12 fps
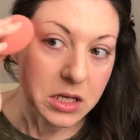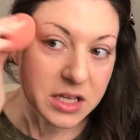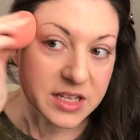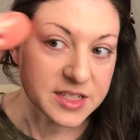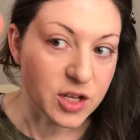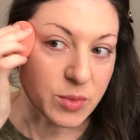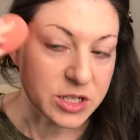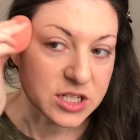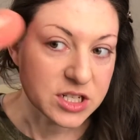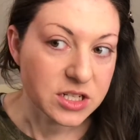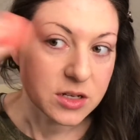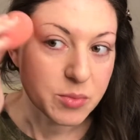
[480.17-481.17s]
get so
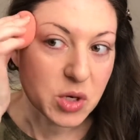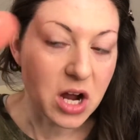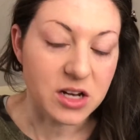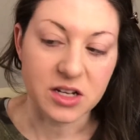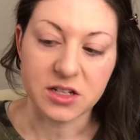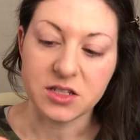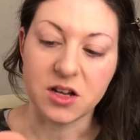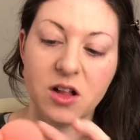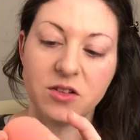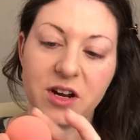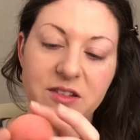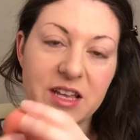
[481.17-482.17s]
much product all
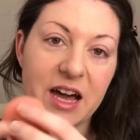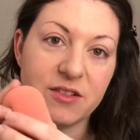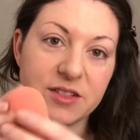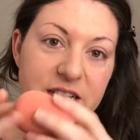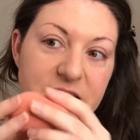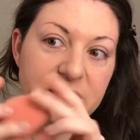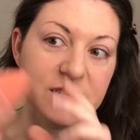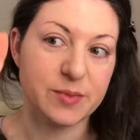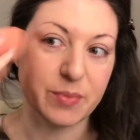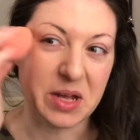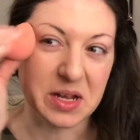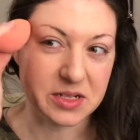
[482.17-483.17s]
around the outside of the
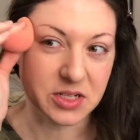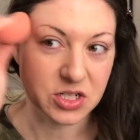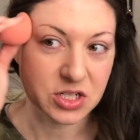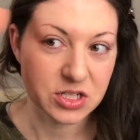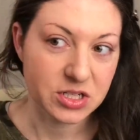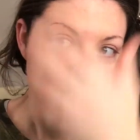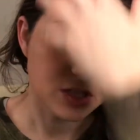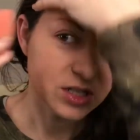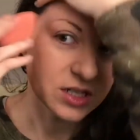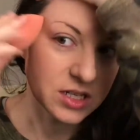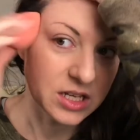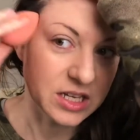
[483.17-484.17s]
sponge,
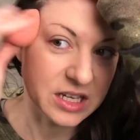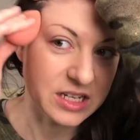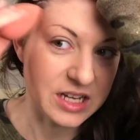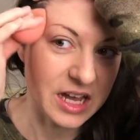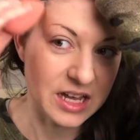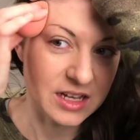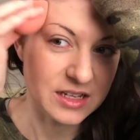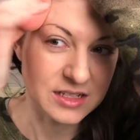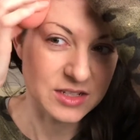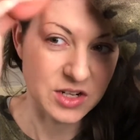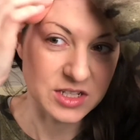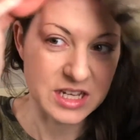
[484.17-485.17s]
it can
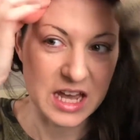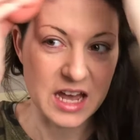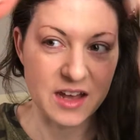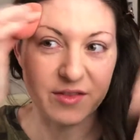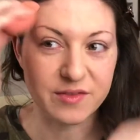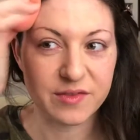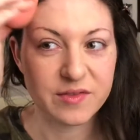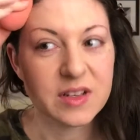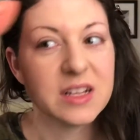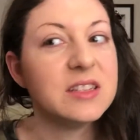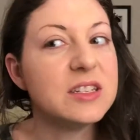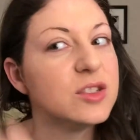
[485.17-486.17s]
start to have
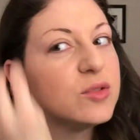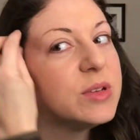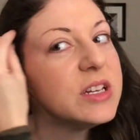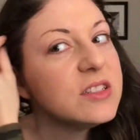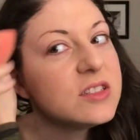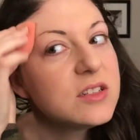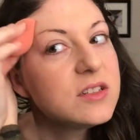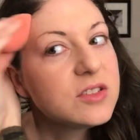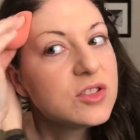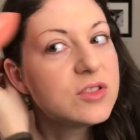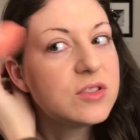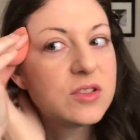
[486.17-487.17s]
a little bit
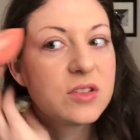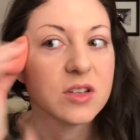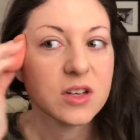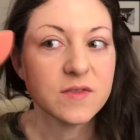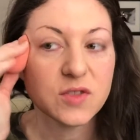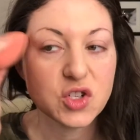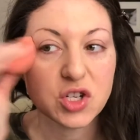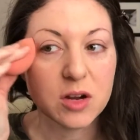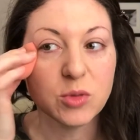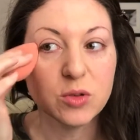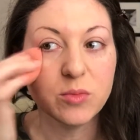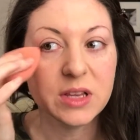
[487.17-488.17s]
of
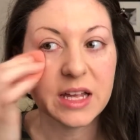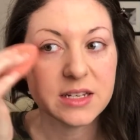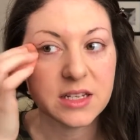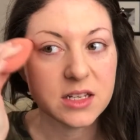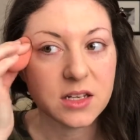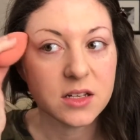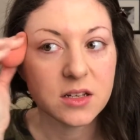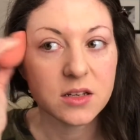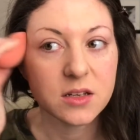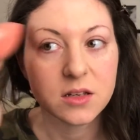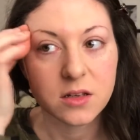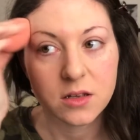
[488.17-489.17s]
trouble blending.
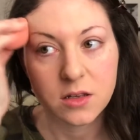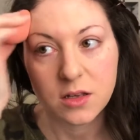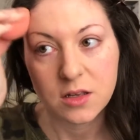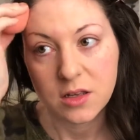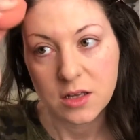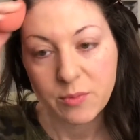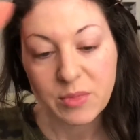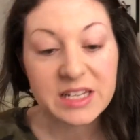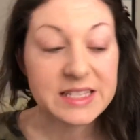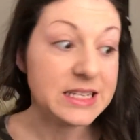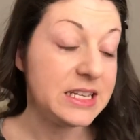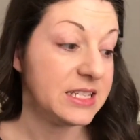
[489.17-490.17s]
But
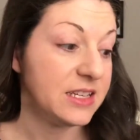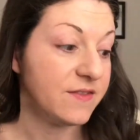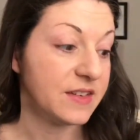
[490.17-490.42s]
it's an easy